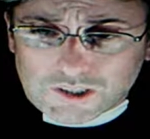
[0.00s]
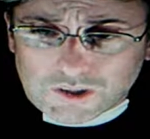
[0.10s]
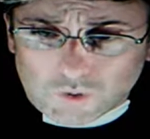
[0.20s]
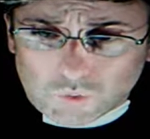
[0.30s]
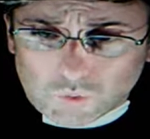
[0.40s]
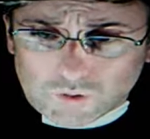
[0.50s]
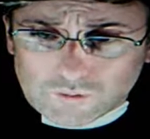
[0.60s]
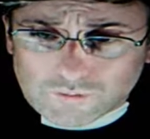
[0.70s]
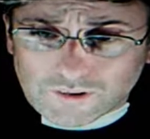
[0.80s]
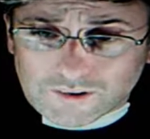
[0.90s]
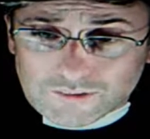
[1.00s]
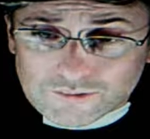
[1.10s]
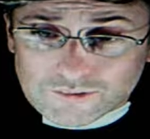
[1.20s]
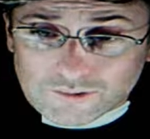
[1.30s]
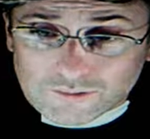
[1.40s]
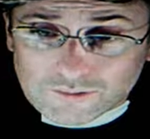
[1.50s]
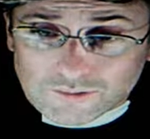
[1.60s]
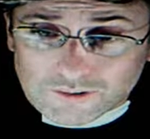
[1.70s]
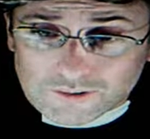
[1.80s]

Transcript: you find yourself